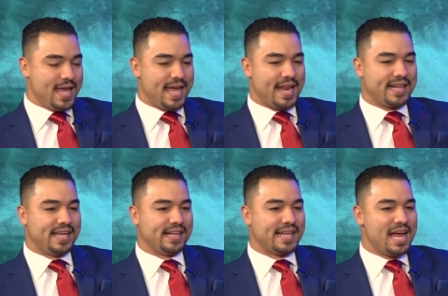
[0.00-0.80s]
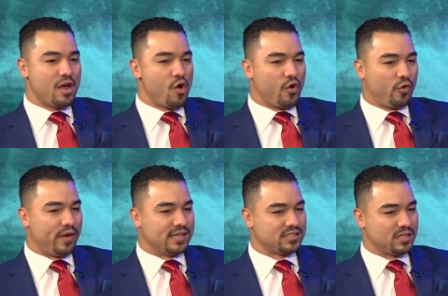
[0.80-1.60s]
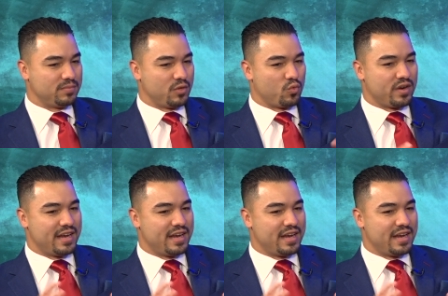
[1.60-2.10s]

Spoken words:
And I think that creates something where